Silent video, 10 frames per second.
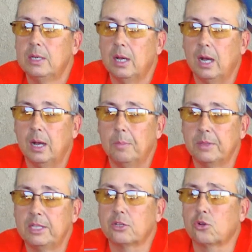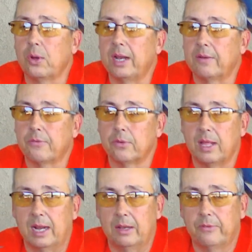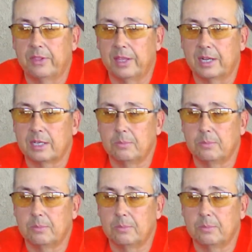But these are great for a lot of different things.